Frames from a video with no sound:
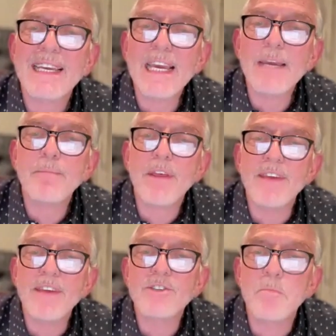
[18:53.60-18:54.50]
keep
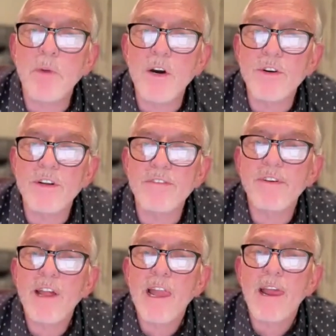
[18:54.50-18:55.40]
this
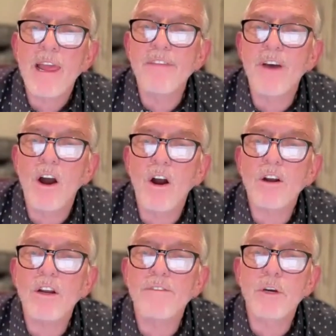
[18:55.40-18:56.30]
motive in the
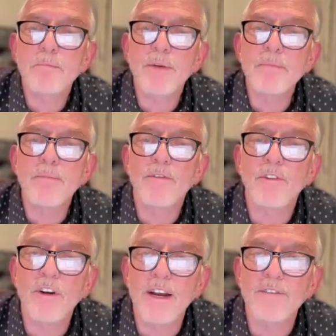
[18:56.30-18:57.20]
heart of your people
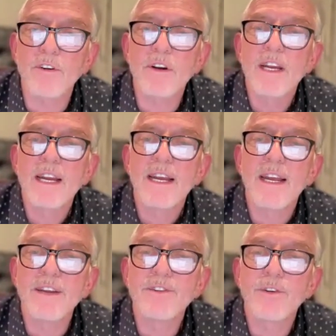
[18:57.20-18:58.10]
forever
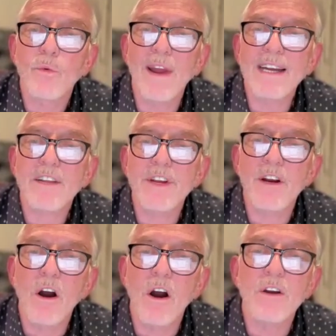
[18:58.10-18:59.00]
and direct
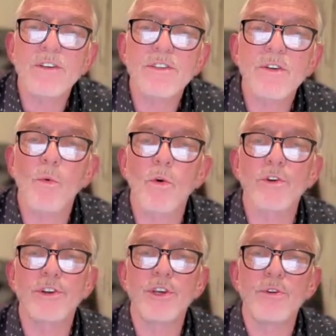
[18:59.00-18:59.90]
their heart
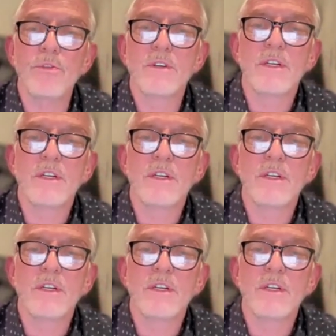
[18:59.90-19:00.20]
toward you.